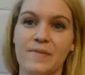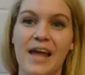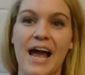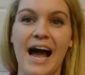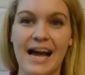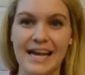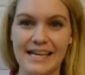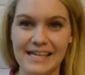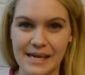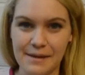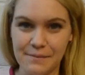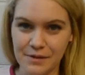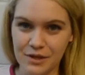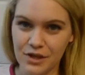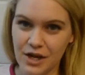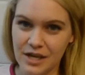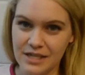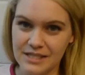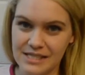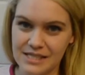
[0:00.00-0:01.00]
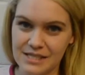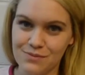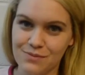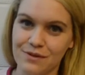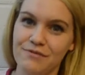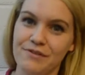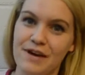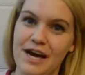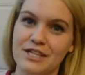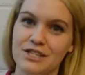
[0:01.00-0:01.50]
I came across this
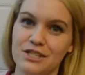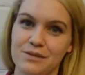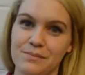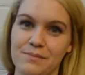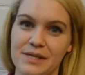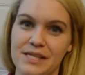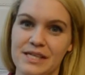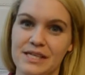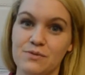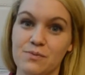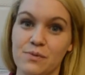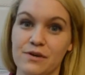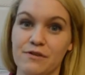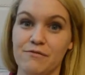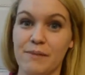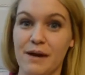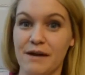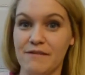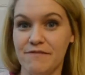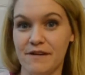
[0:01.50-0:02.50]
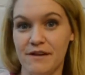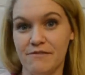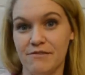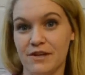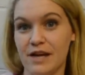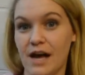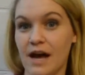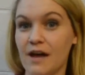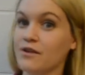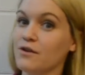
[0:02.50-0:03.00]
refashion because one of my
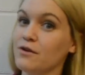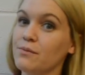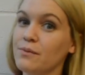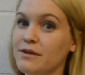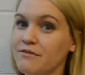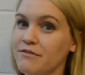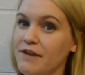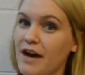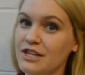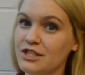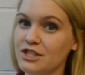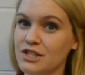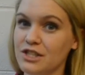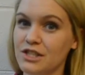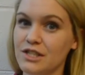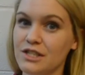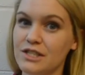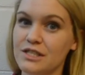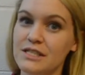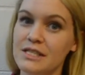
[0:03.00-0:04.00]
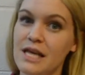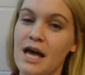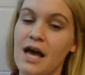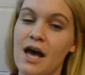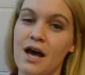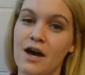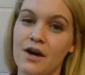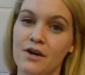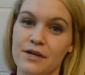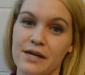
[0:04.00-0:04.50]
favorite other refashioners,
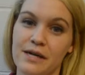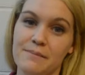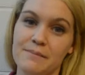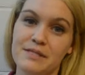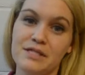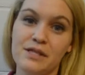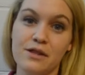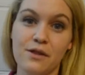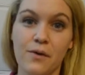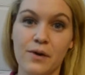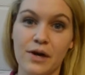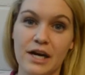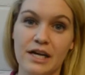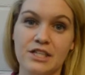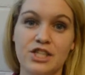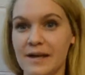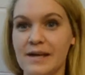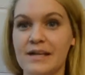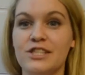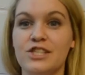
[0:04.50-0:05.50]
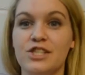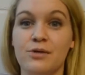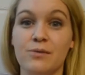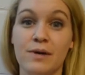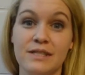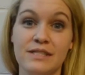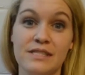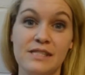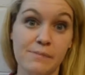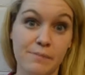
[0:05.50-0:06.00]
her name is Laura. She
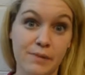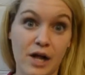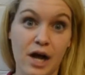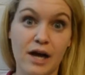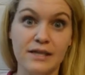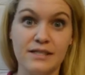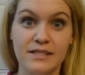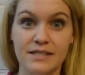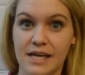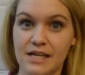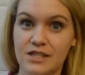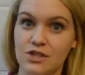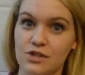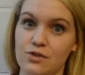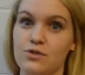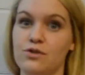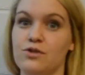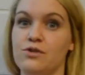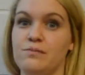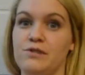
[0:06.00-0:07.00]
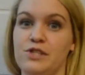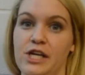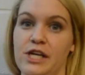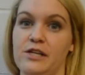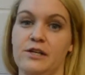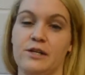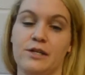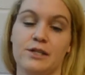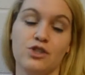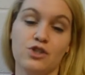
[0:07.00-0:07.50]
runs the blog / YouTube
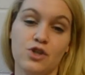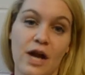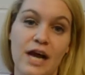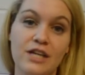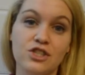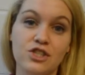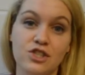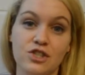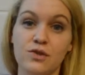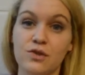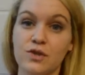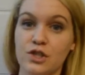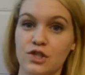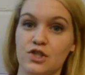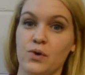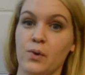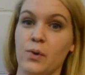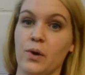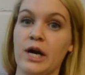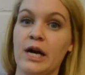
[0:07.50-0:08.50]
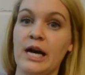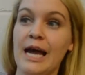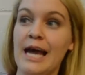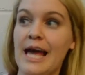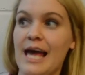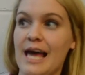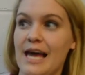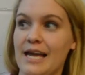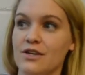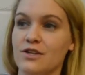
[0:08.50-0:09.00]
channel Trash to Couture,
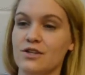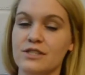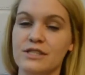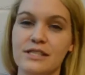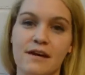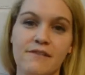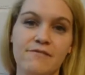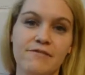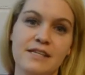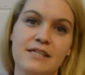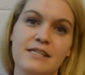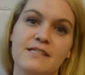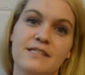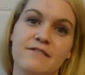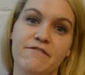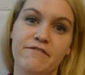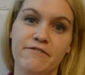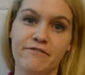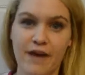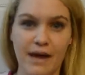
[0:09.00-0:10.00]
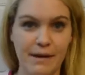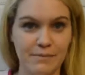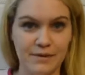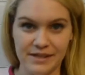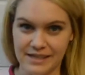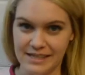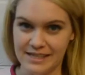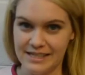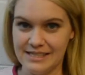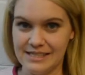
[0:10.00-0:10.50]
and her stuff is
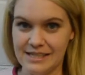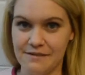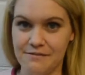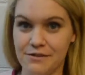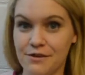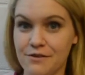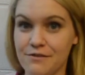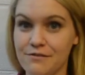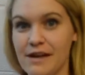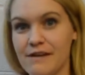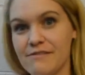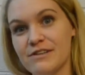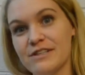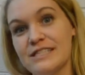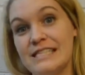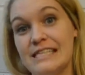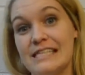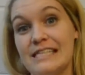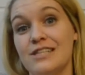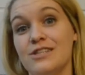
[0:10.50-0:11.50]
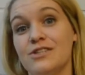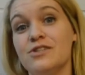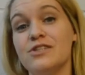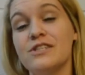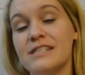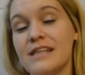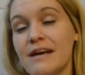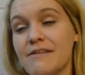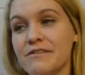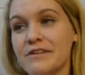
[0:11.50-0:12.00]
fabulous. If you've never seen it, you
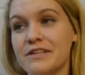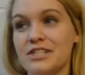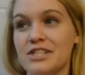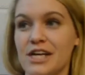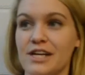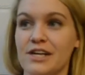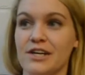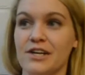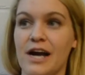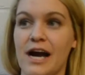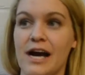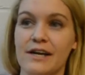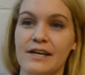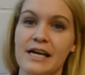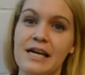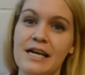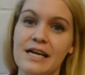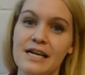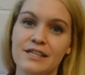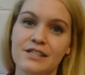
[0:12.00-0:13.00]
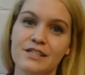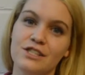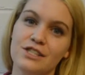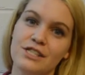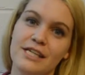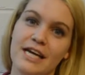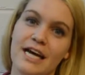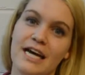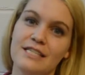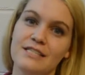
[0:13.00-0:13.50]
should definitely check her out because
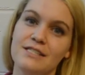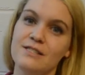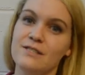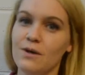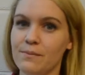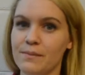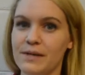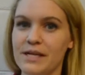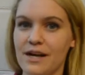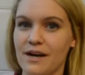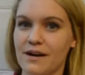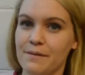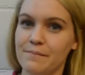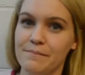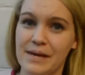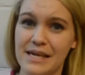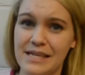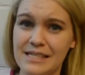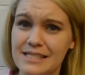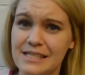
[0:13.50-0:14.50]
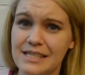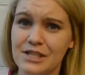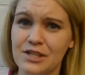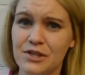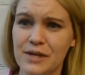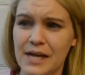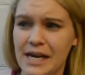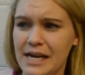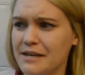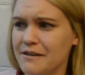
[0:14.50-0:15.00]
she has so many amazing
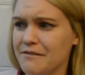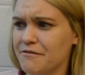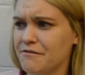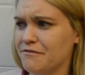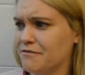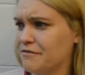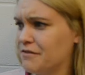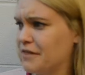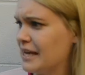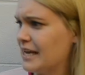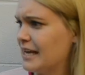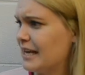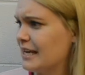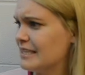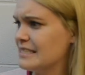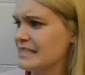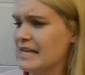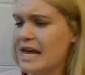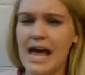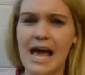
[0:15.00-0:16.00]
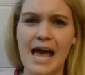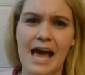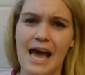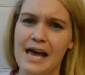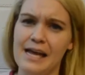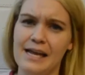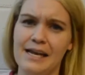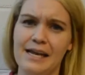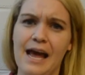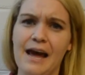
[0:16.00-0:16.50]
creative things,
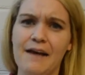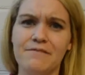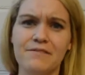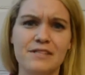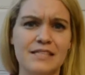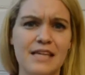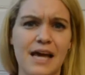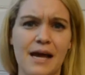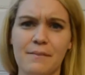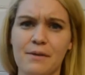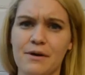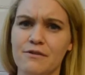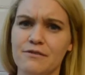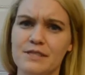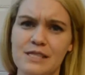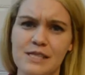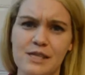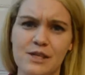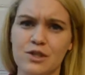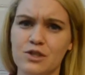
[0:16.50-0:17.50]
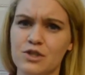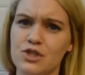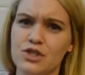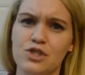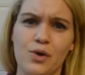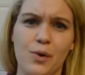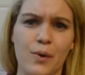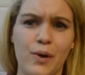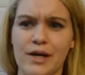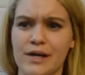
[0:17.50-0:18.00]
and half the time I'll see her
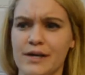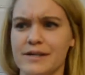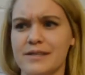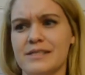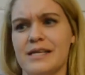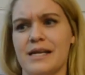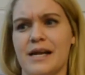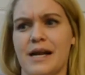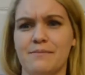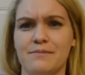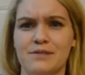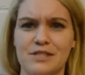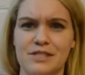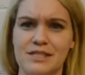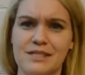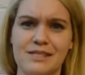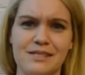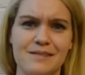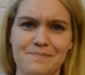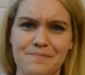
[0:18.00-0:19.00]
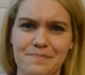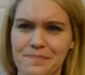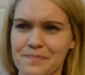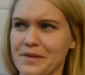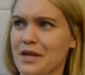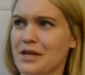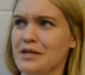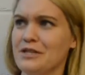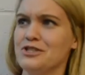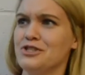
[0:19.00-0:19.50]
tutorials and I'm just
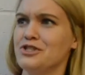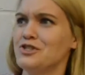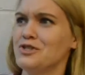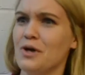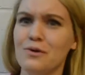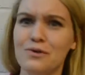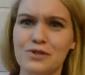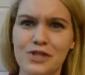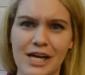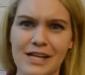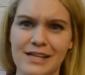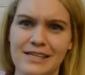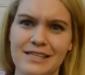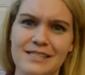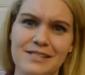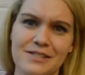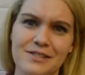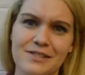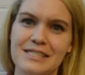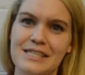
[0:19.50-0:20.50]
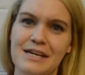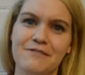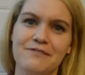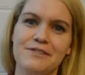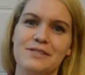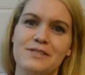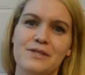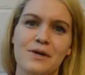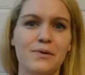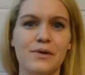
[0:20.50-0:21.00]
so jealous. Her stuff
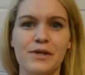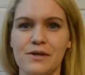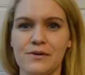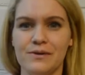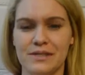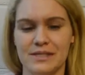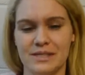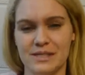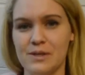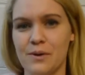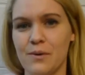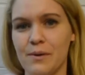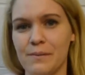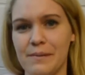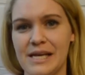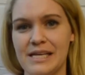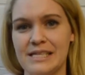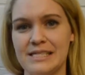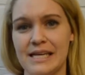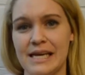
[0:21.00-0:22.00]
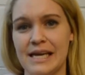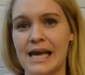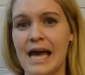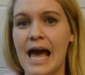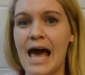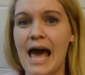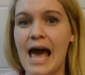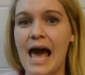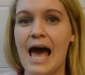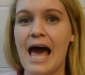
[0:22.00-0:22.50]
is so cute and so amazing.
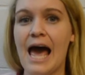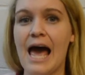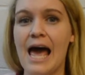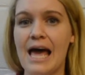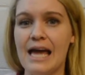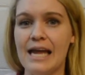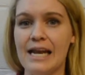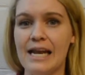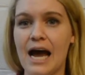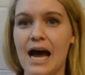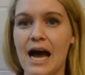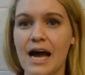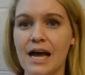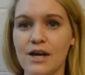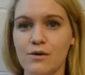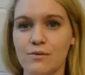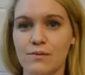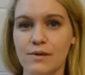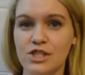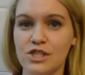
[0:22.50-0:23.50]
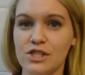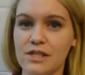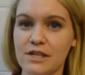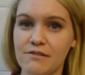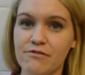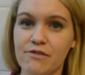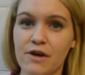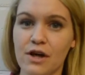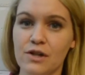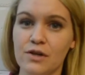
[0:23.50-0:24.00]
And I originally
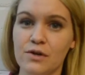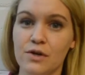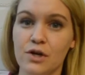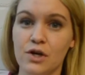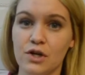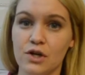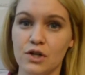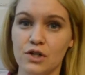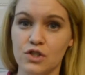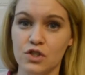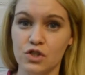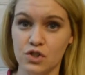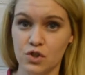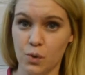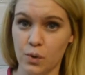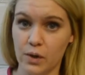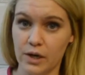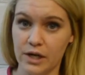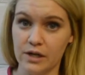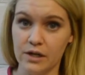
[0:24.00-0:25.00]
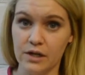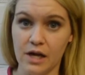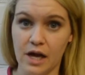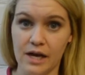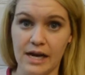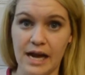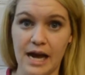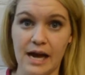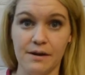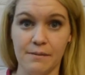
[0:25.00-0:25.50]
followed her tutorial
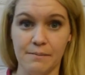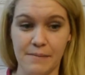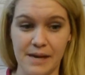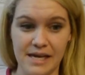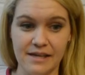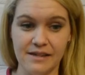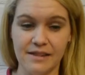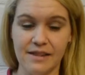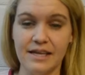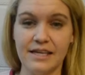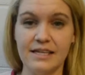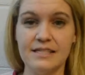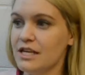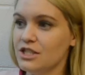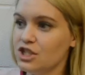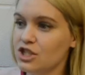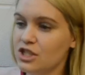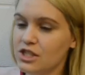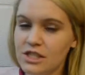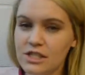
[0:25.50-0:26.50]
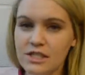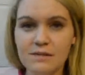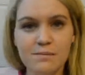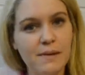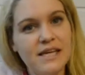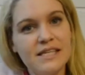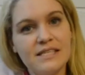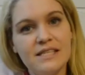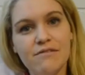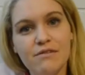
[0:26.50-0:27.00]
on how to make this. She just
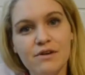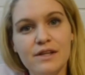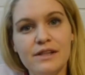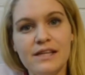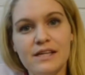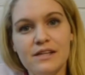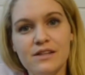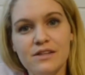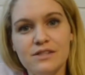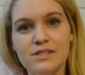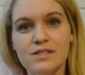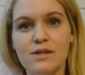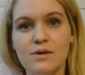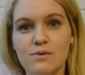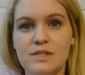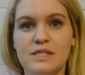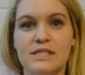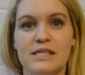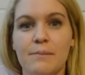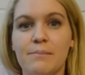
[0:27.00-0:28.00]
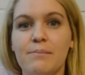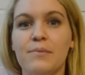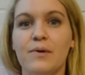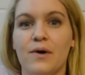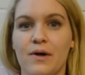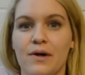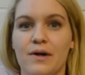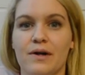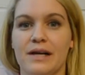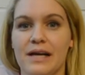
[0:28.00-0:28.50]
makes everything look so
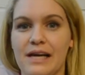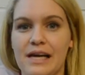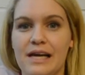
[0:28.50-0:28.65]
simple.